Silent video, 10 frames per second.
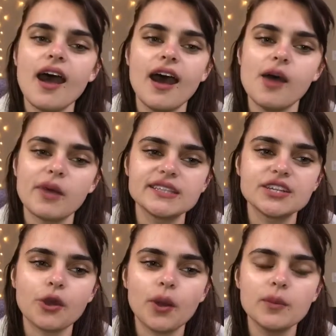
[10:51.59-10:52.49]
I
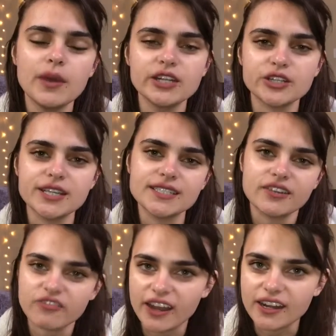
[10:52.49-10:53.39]
did go on Pinterest
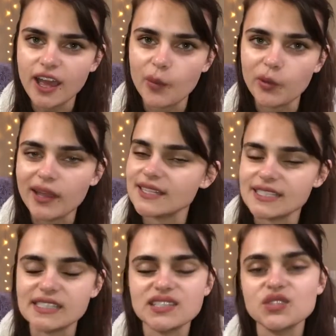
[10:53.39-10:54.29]
and find a couple
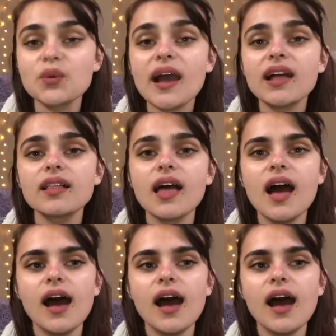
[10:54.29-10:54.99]
ideas as well.